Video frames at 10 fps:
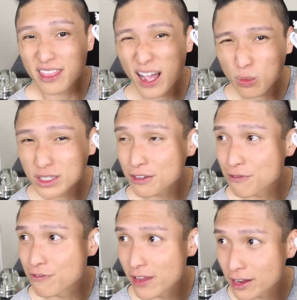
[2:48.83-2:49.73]
That was a
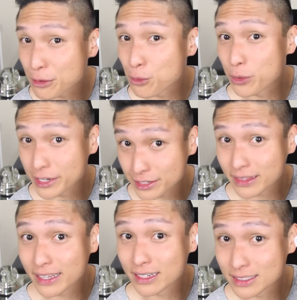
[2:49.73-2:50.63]
very
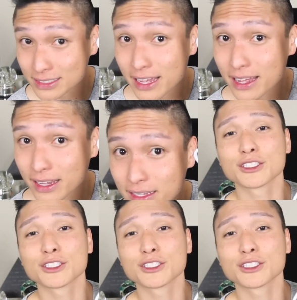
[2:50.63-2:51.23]
weird thing to say.